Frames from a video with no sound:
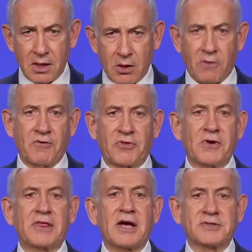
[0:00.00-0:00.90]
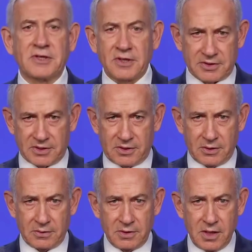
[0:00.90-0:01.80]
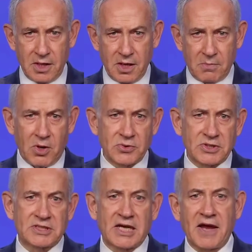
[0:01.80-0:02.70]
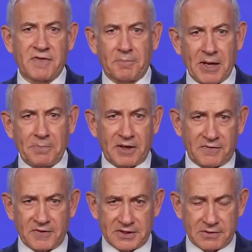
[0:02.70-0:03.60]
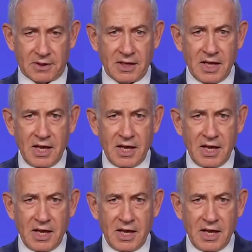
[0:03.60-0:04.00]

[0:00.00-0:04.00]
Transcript: Over 3,000 years ago, Moses gave the people of Israel